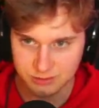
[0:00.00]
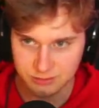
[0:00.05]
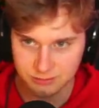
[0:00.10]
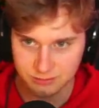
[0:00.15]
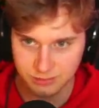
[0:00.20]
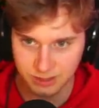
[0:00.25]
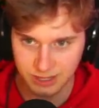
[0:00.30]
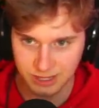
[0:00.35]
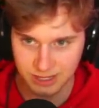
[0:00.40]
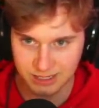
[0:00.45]

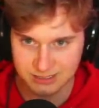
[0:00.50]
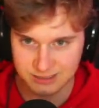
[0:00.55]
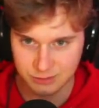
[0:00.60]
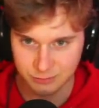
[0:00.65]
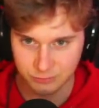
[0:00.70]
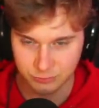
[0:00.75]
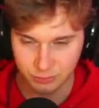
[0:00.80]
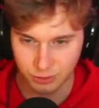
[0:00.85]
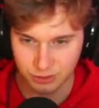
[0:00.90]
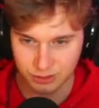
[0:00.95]

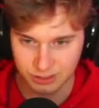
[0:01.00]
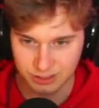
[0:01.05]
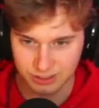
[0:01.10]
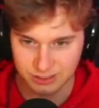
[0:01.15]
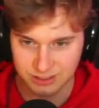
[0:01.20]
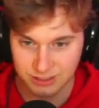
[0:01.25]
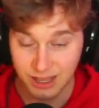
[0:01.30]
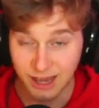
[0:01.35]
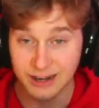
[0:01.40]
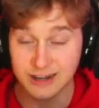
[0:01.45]
massive
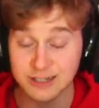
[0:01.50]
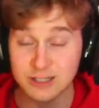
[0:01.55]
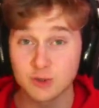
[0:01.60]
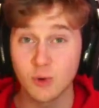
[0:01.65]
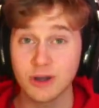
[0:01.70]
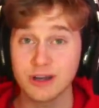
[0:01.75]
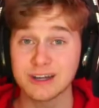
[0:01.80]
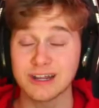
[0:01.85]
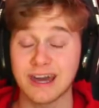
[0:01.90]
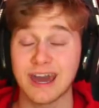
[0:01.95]
rocket. And this
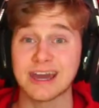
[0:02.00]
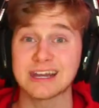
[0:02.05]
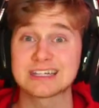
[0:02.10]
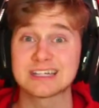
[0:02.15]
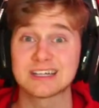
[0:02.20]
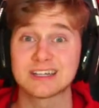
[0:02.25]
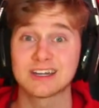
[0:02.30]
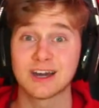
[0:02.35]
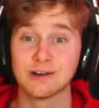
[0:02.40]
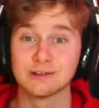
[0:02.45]
rocket
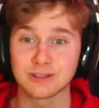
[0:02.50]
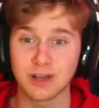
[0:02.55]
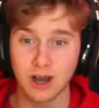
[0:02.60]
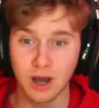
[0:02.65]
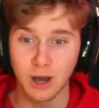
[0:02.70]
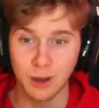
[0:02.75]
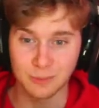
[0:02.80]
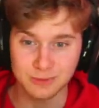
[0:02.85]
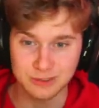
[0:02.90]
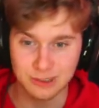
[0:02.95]
actually goes
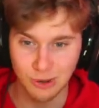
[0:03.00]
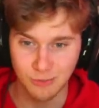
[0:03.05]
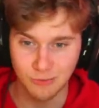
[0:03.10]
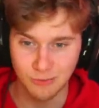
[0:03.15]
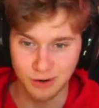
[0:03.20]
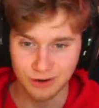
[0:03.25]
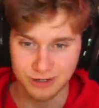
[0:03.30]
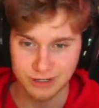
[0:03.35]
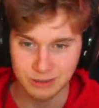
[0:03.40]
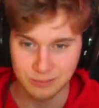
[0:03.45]
up
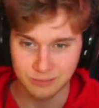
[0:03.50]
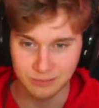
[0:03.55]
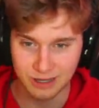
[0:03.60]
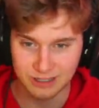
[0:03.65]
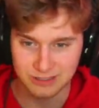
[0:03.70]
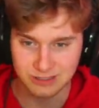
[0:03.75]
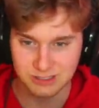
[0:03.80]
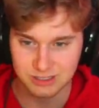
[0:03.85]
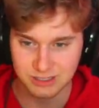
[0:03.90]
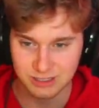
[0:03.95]
somewhere in the
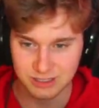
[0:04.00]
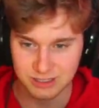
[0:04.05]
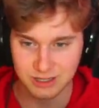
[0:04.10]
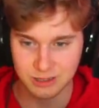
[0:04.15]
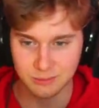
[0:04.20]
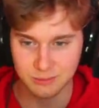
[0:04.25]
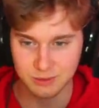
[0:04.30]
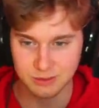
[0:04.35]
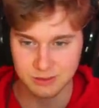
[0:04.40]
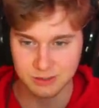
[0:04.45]
match. Uh,
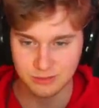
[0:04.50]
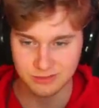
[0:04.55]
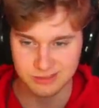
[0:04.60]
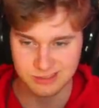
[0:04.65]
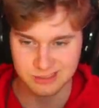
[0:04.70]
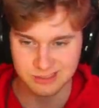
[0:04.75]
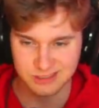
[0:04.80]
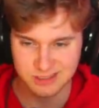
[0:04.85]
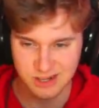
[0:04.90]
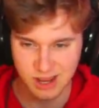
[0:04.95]
I'm not sure if
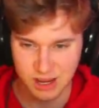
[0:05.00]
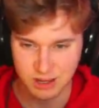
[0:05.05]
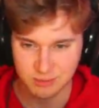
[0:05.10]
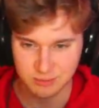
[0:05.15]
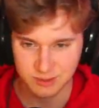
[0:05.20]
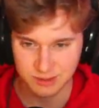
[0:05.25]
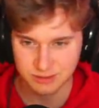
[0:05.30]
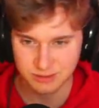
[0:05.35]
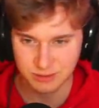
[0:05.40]
it's timed or